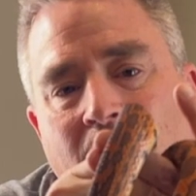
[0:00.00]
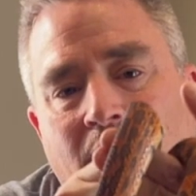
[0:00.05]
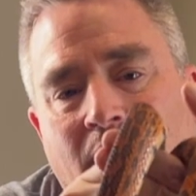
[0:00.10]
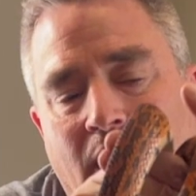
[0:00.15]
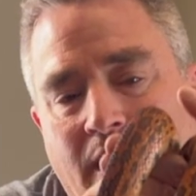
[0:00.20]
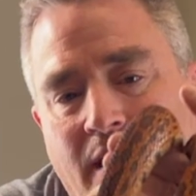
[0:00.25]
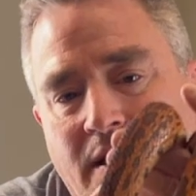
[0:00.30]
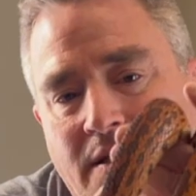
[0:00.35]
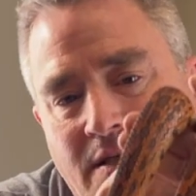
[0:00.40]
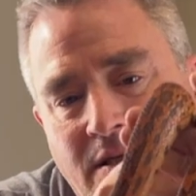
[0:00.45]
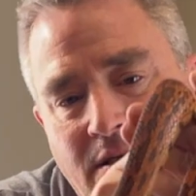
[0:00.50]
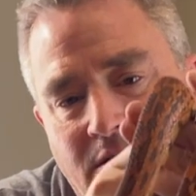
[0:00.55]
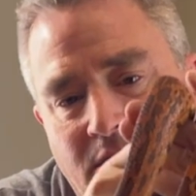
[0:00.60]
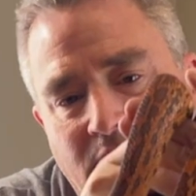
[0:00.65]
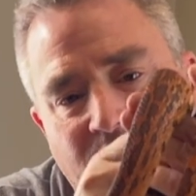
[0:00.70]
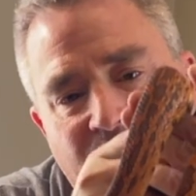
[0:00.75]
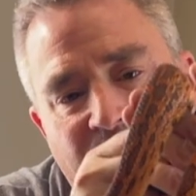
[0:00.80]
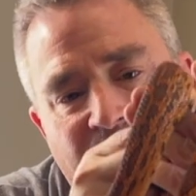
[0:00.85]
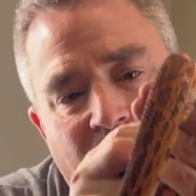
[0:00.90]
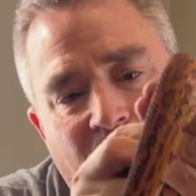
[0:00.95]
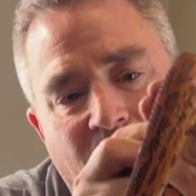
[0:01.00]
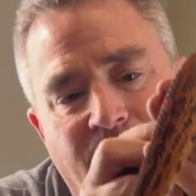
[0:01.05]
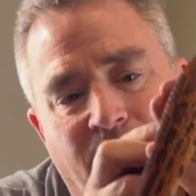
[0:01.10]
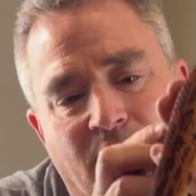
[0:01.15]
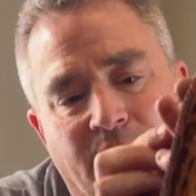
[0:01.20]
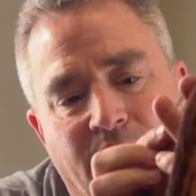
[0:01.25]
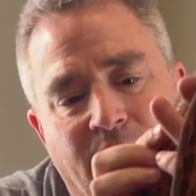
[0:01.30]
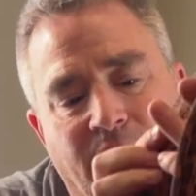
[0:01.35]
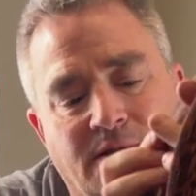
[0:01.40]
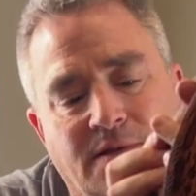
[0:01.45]
I guess he's just fearful.
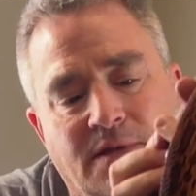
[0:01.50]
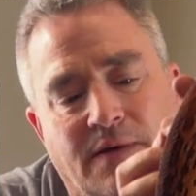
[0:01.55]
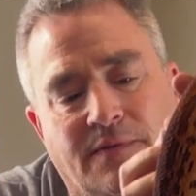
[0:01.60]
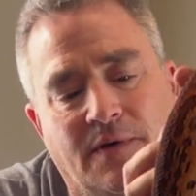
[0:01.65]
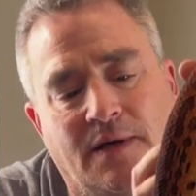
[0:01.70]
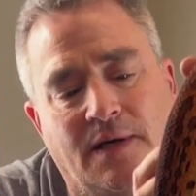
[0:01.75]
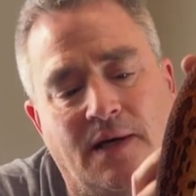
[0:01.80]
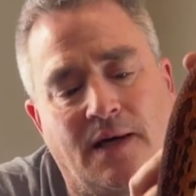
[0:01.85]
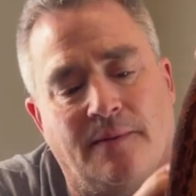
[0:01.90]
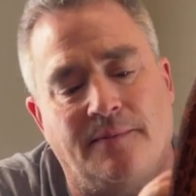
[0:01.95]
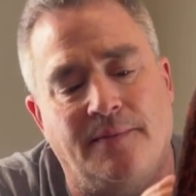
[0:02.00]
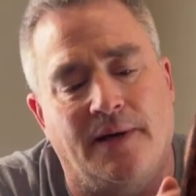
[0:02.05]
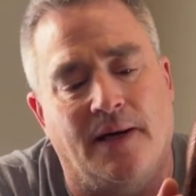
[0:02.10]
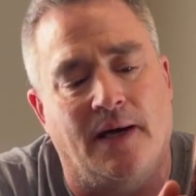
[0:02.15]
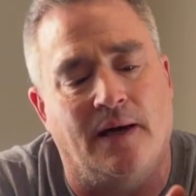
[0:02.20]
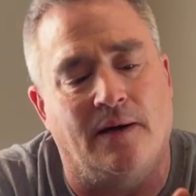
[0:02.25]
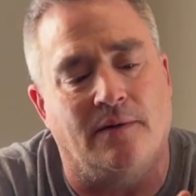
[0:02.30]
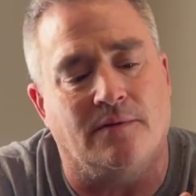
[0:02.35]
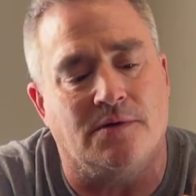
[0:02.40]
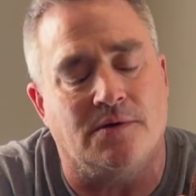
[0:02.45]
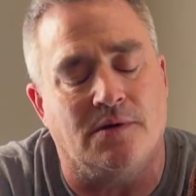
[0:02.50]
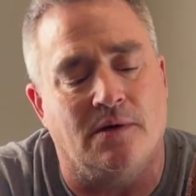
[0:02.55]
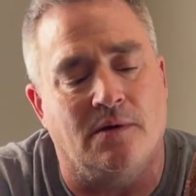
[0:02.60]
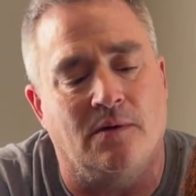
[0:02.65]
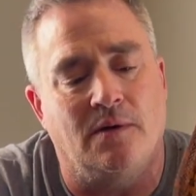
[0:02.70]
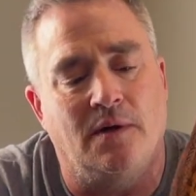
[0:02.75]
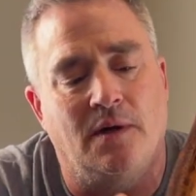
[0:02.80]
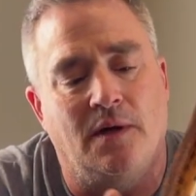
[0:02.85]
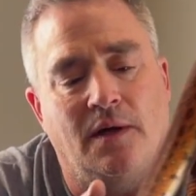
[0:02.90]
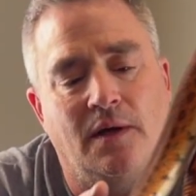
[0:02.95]
He's never calmed down, so
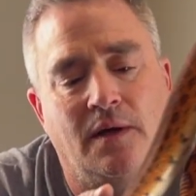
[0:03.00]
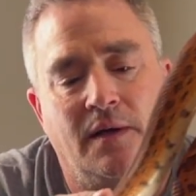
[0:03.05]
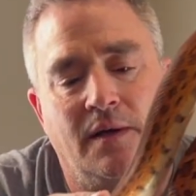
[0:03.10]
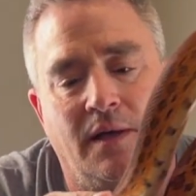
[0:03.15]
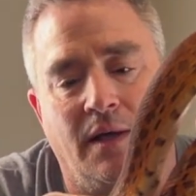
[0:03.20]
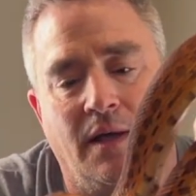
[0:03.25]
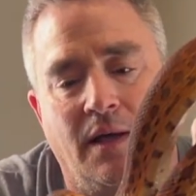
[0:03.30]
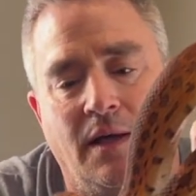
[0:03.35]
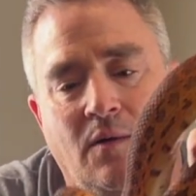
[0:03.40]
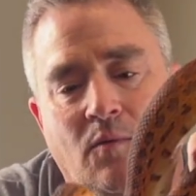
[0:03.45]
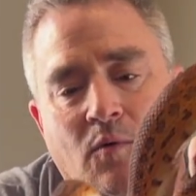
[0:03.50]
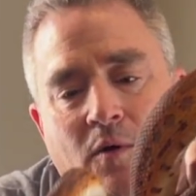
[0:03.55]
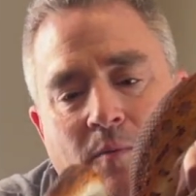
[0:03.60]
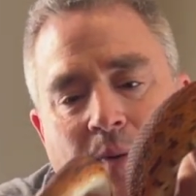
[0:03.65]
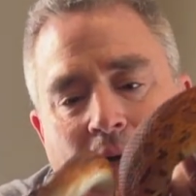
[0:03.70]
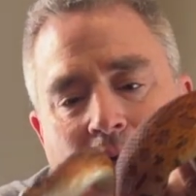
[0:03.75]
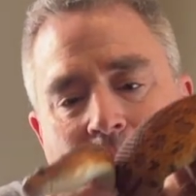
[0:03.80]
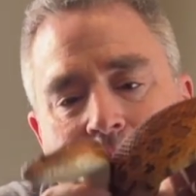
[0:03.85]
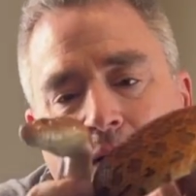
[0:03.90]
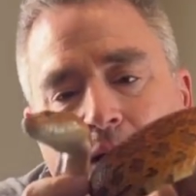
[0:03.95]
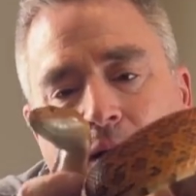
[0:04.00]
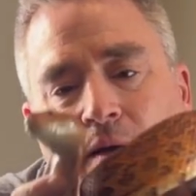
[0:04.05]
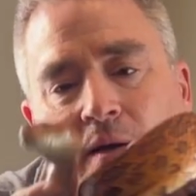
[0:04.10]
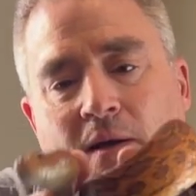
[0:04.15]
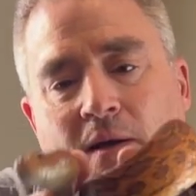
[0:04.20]
he will bite me.